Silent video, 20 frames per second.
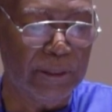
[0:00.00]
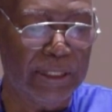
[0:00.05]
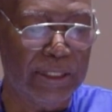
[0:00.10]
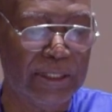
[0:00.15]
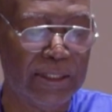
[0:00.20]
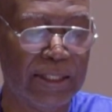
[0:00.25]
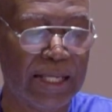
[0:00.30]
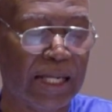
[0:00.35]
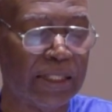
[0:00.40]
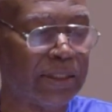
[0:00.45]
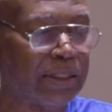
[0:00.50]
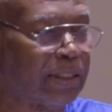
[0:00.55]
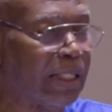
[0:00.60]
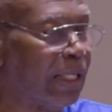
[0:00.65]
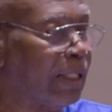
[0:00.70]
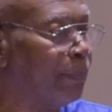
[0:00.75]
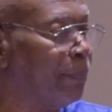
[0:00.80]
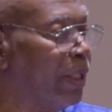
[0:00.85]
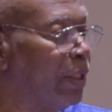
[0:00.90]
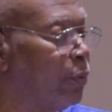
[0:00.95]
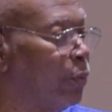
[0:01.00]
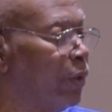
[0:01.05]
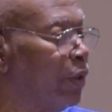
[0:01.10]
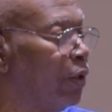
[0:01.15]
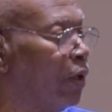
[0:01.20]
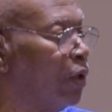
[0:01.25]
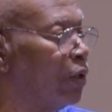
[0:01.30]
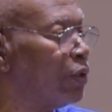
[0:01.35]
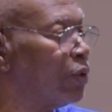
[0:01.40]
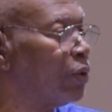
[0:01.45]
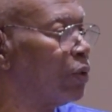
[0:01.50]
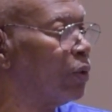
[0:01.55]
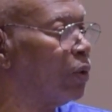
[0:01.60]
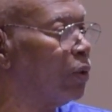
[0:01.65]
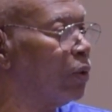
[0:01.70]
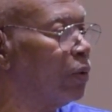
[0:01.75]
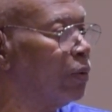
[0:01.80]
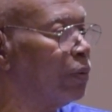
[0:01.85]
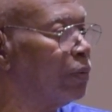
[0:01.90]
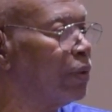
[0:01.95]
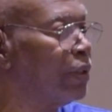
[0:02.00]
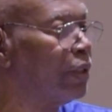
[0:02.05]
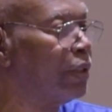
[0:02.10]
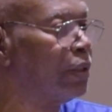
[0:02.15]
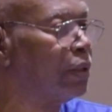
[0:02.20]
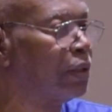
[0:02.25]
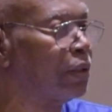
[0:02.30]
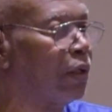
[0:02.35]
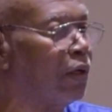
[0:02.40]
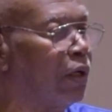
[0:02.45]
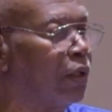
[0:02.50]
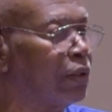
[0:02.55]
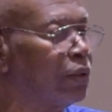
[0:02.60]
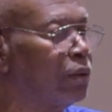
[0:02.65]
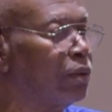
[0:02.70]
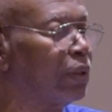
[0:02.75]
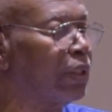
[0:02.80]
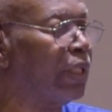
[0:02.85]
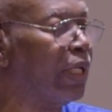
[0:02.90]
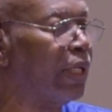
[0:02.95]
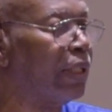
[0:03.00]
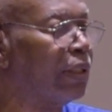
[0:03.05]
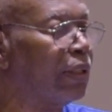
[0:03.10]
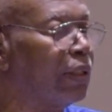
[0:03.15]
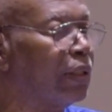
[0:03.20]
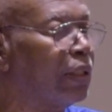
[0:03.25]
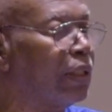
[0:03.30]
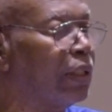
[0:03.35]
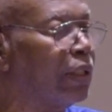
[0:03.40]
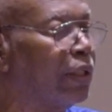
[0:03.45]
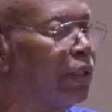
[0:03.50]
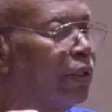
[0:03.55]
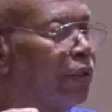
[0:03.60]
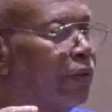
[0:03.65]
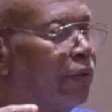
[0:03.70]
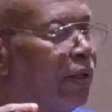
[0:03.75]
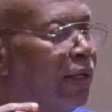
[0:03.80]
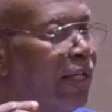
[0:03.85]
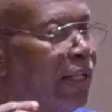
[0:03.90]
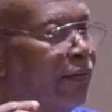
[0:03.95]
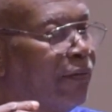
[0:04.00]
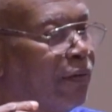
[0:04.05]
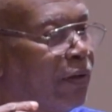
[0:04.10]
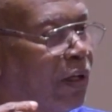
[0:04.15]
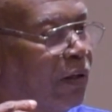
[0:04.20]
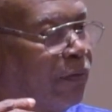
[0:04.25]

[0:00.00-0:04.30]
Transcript: in that segment, we also sought to get their level